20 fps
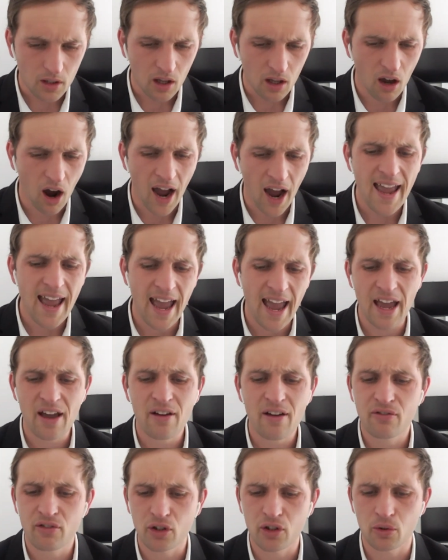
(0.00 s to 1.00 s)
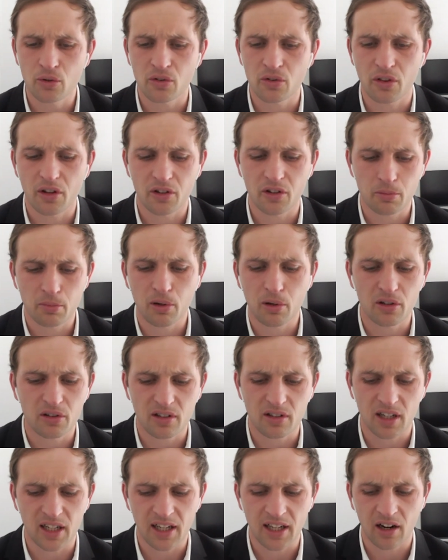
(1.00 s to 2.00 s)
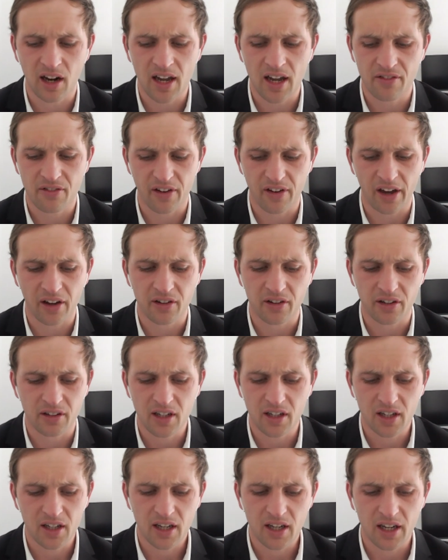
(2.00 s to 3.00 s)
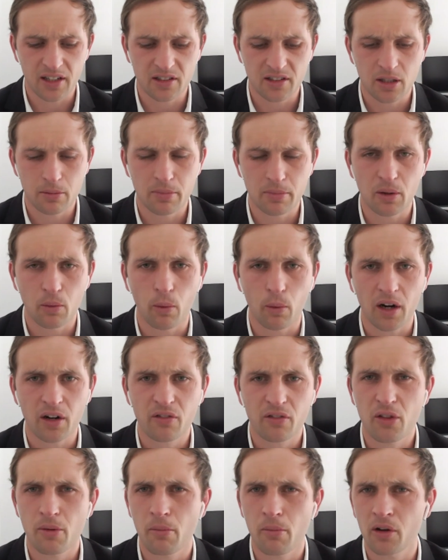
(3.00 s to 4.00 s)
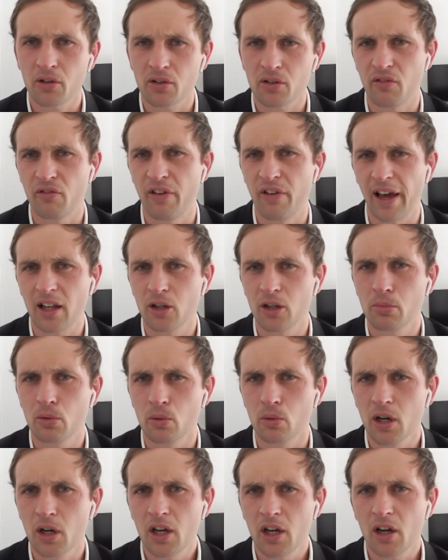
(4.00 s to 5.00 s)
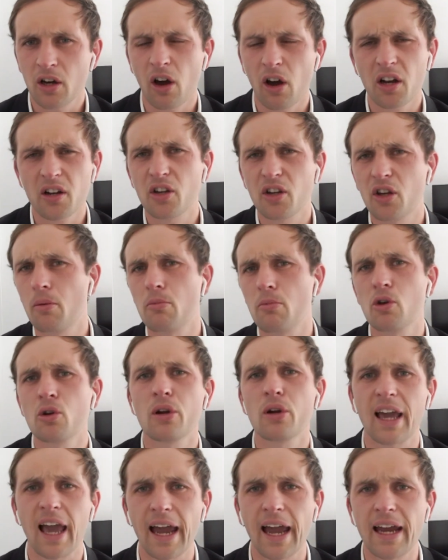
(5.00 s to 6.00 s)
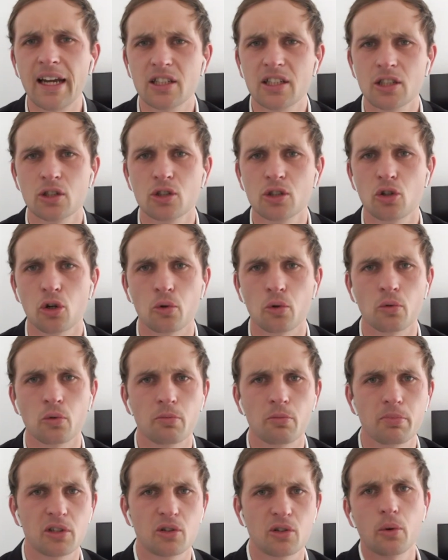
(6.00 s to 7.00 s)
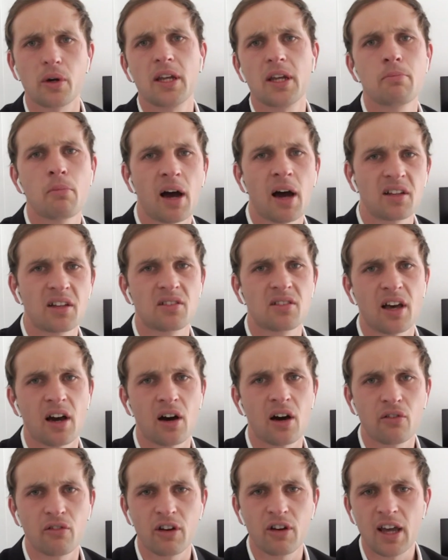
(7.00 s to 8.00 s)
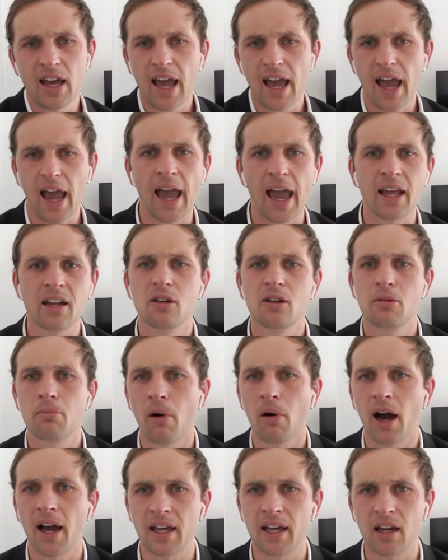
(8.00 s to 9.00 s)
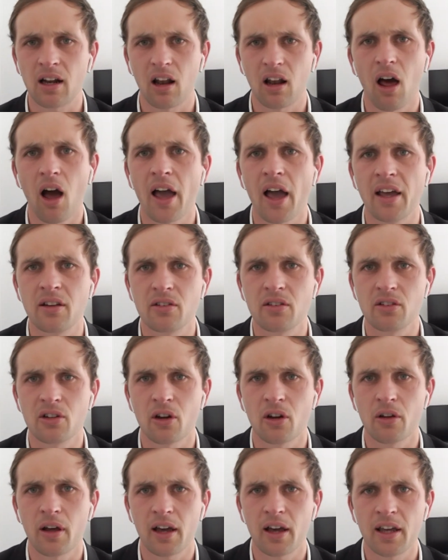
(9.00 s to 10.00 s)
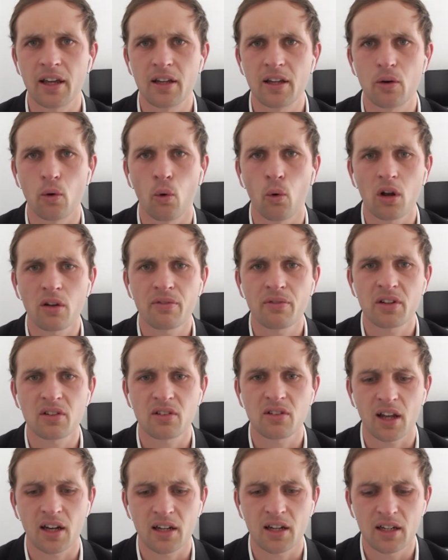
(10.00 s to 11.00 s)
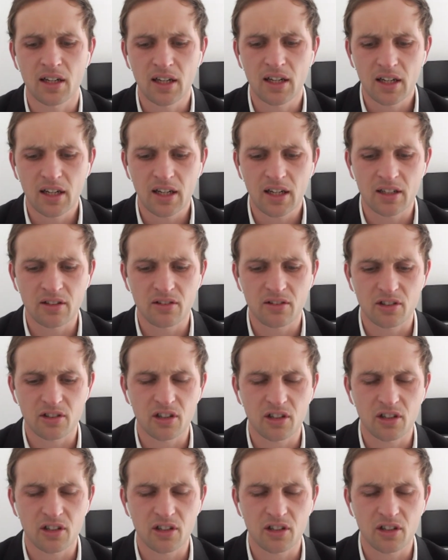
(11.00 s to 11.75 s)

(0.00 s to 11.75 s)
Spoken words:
I have used this personally, and I have found it to be one of the most valuable kind of communication tools between myself and my clients. All of a sudden, it's